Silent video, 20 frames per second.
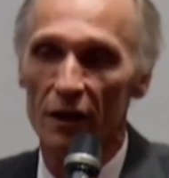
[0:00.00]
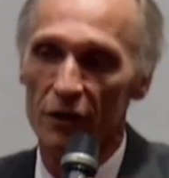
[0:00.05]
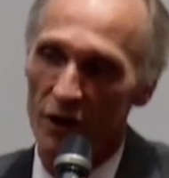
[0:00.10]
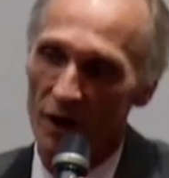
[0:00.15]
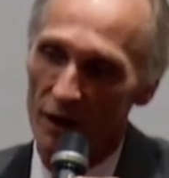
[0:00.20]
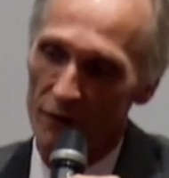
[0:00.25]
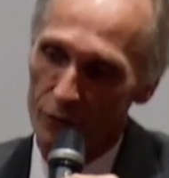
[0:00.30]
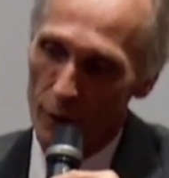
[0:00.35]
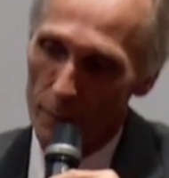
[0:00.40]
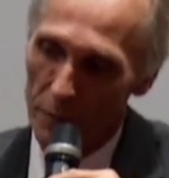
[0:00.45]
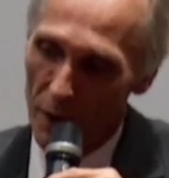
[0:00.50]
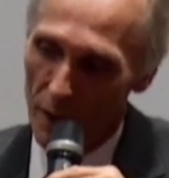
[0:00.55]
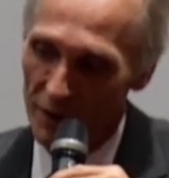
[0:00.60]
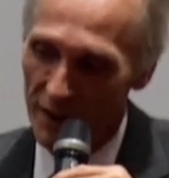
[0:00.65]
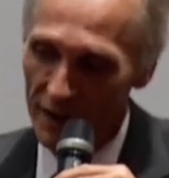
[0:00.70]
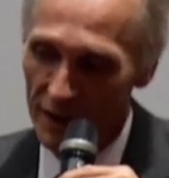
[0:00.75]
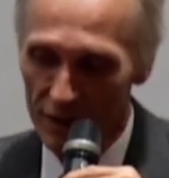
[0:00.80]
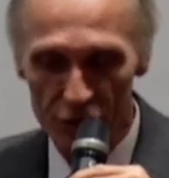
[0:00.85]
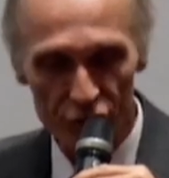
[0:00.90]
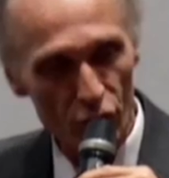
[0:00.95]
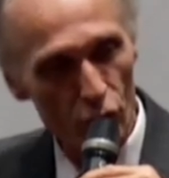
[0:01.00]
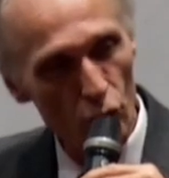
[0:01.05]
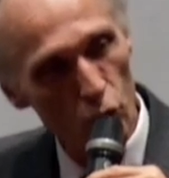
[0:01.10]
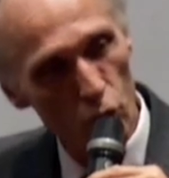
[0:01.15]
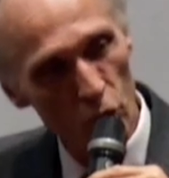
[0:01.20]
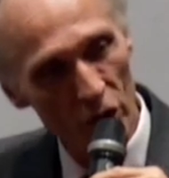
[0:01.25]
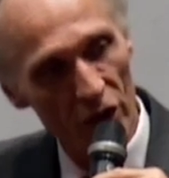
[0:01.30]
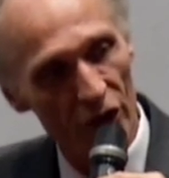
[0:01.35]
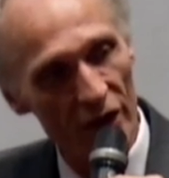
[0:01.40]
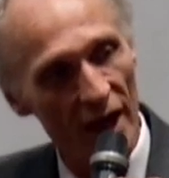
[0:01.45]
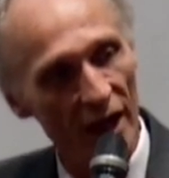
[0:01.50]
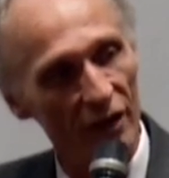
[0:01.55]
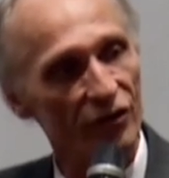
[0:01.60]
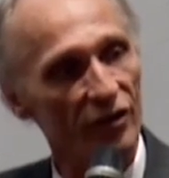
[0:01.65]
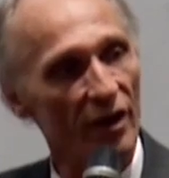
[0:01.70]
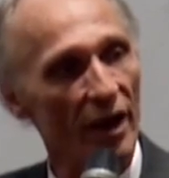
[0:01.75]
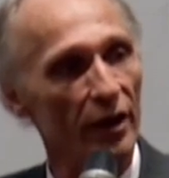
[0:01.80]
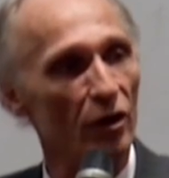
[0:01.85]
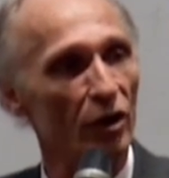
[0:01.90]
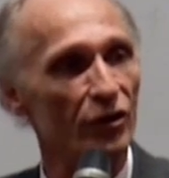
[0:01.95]
You have Republicans who will not
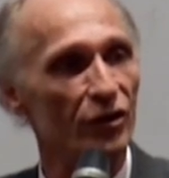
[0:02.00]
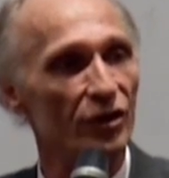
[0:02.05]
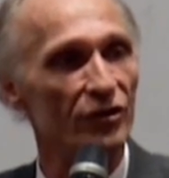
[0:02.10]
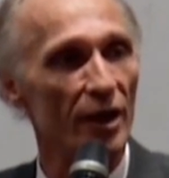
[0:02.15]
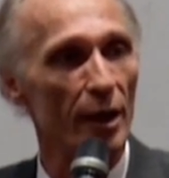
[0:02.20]
sign on to